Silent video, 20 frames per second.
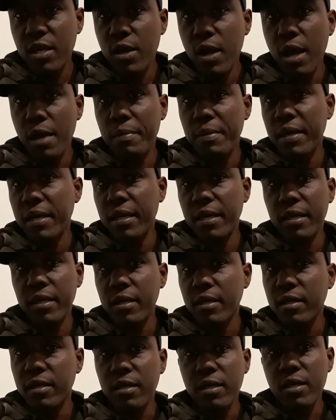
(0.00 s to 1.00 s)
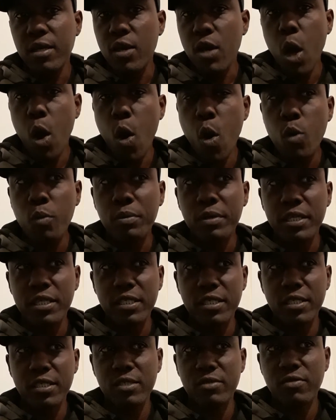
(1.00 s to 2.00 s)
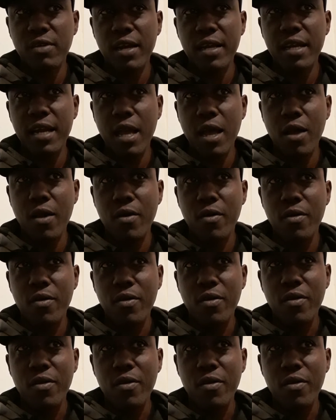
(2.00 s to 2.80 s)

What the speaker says: I mean, homelessness right now